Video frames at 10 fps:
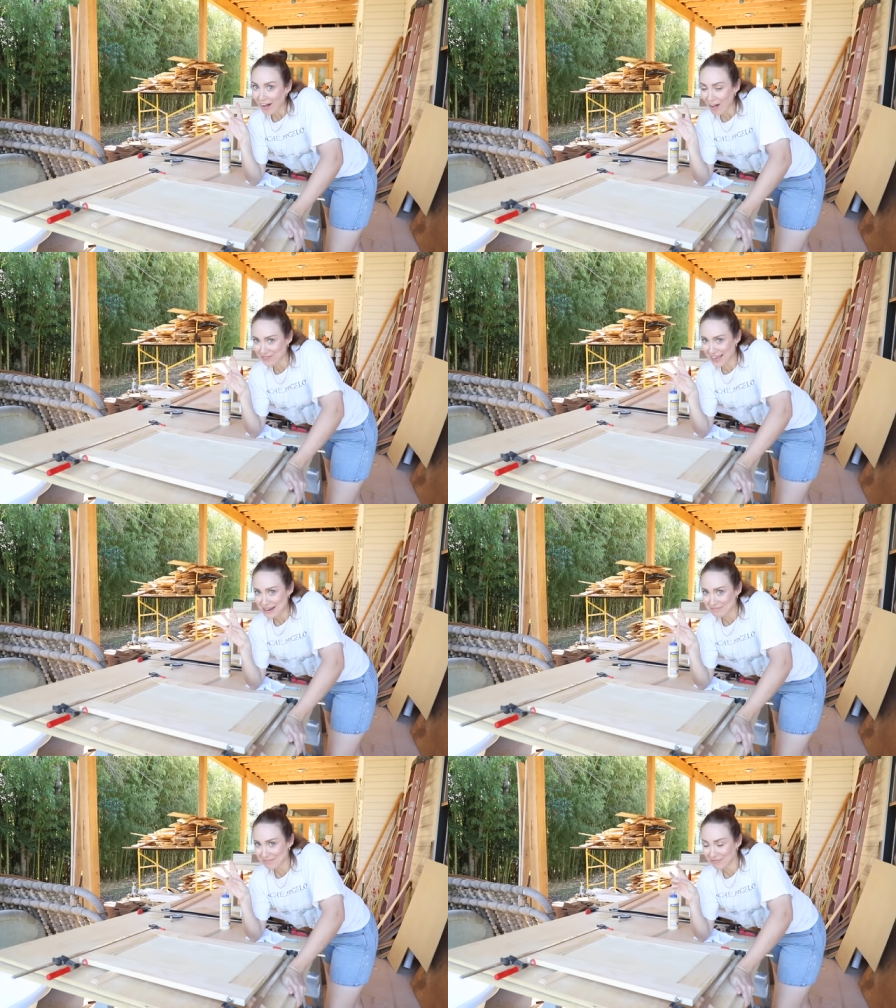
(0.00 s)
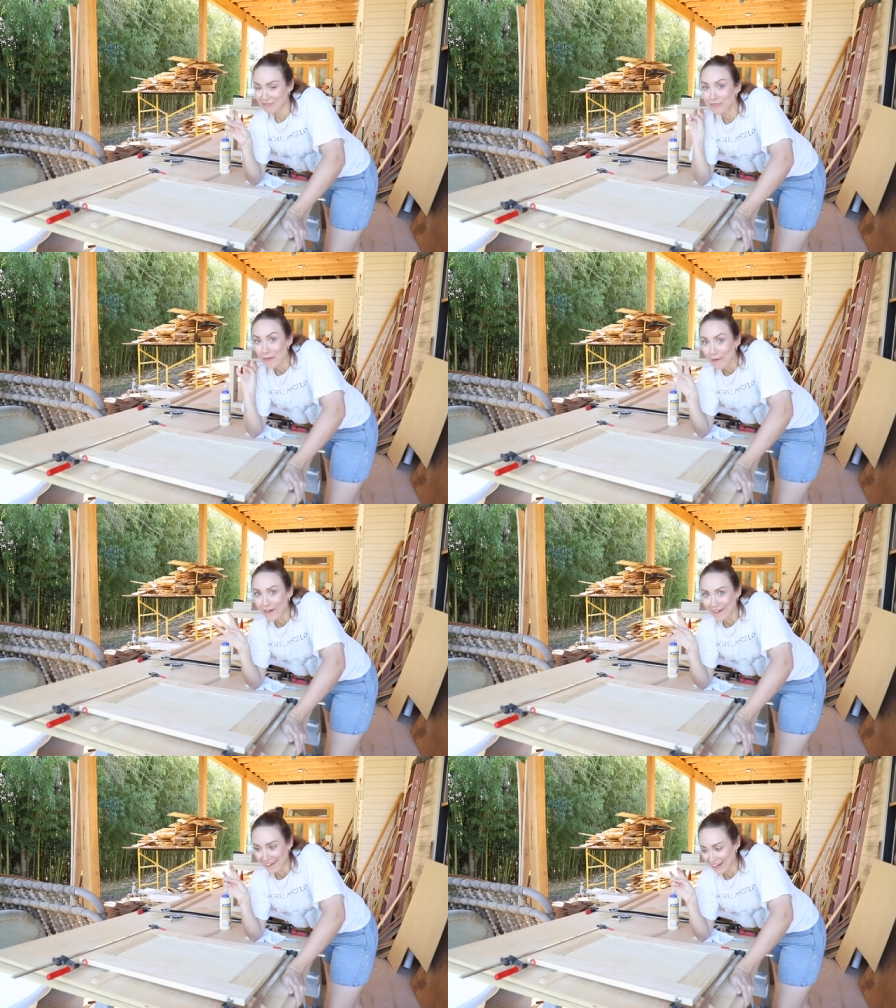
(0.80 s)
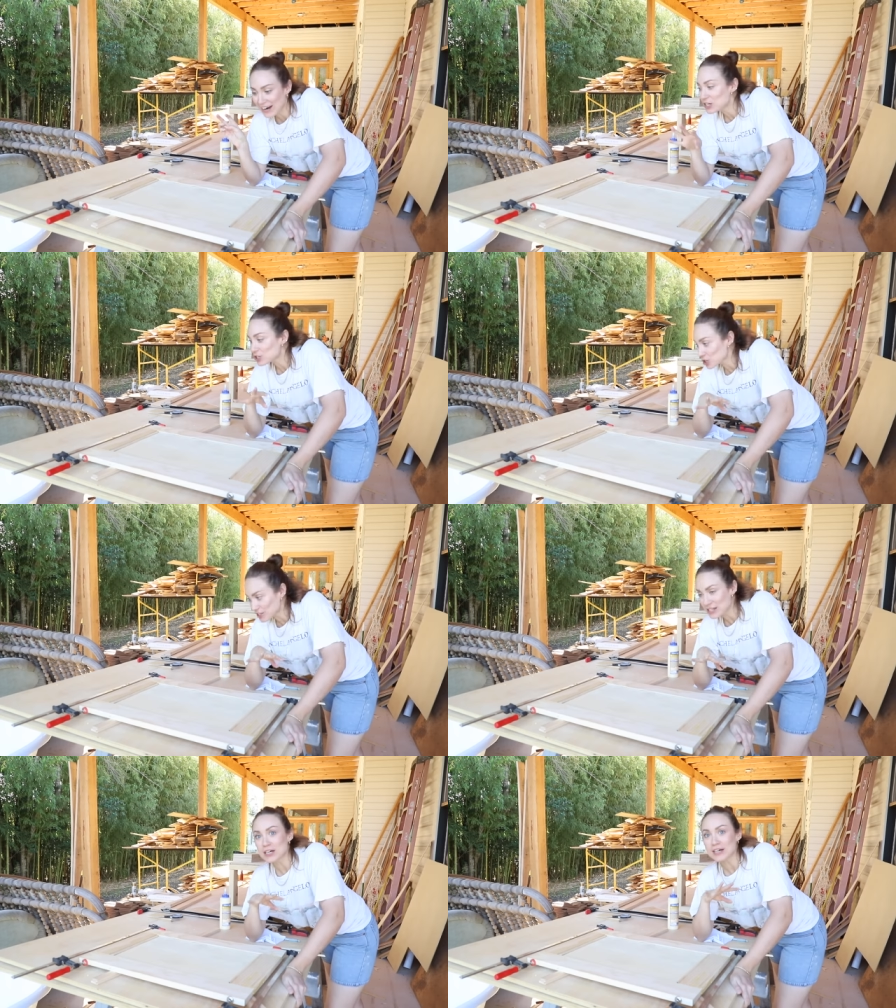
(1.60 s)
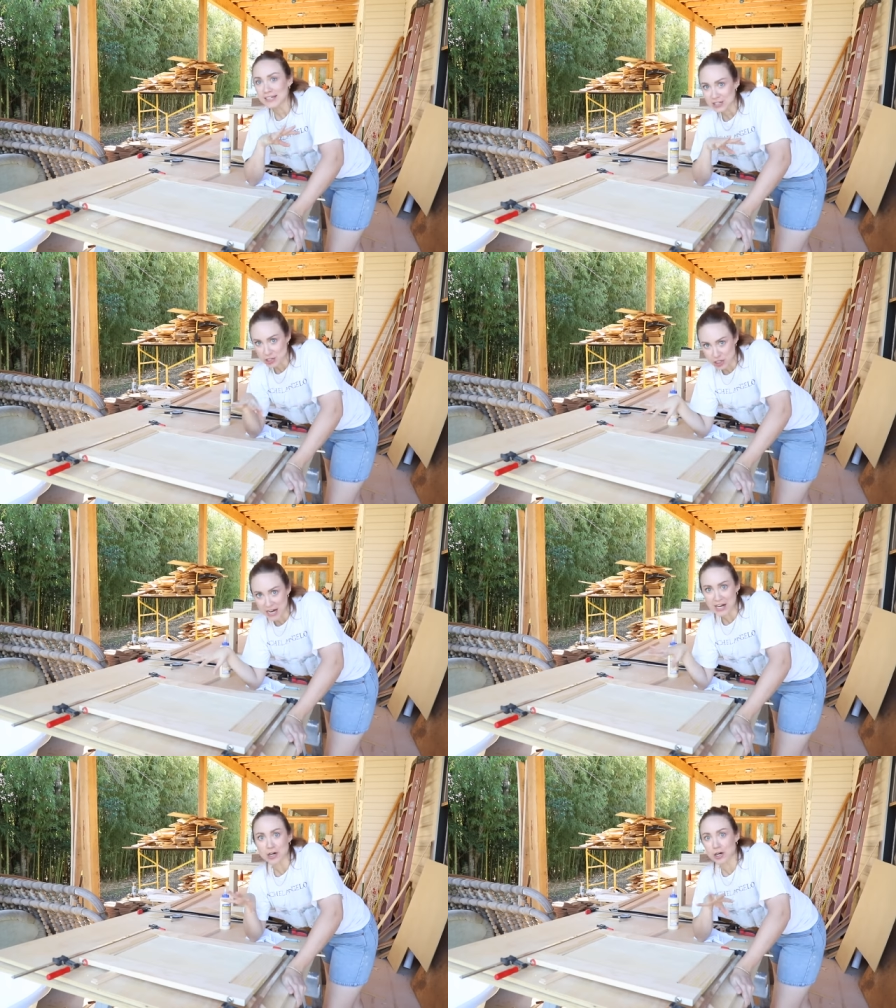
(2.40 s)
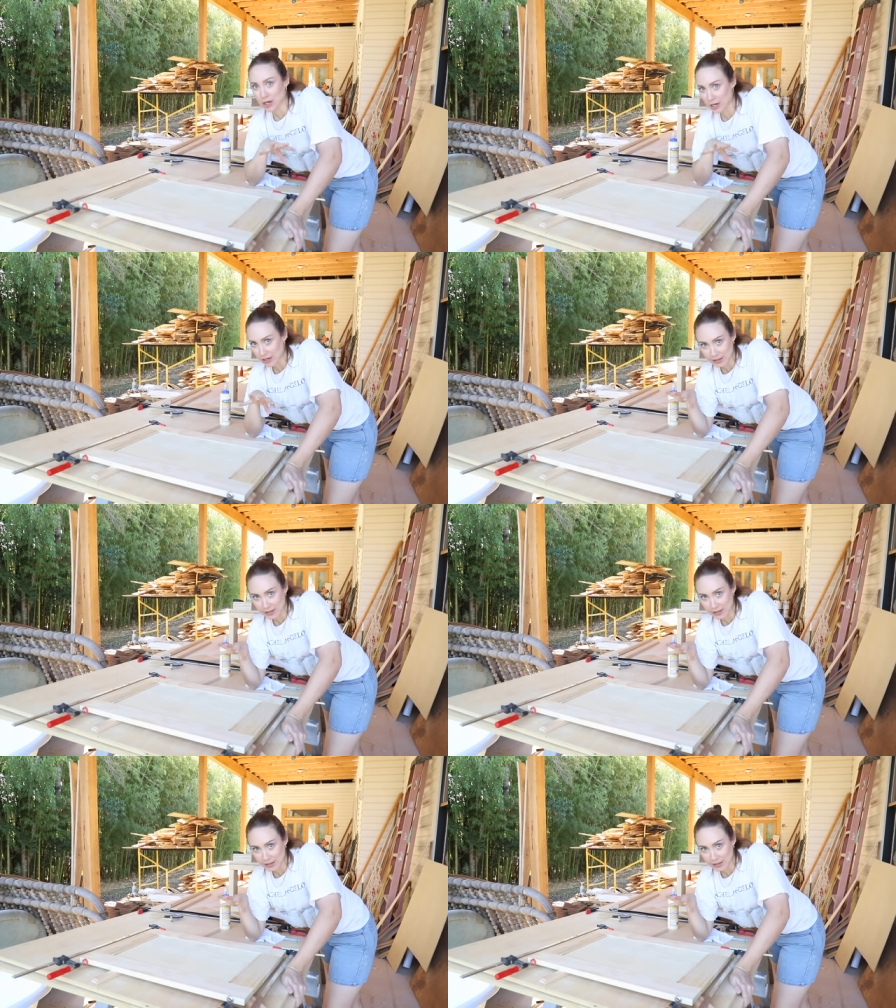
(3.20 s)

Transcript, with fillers: of them. Four. Just the shaker,